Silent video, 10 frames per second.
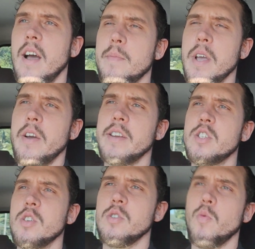I'm going
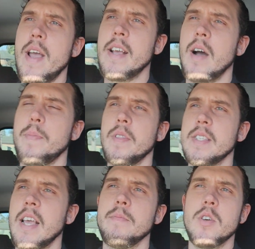to wake up at
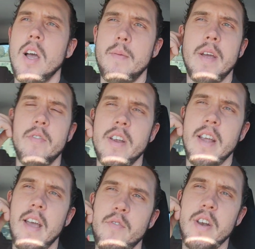the same time
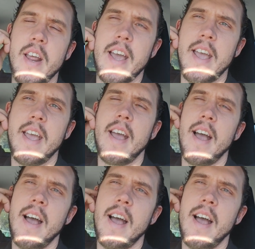every day.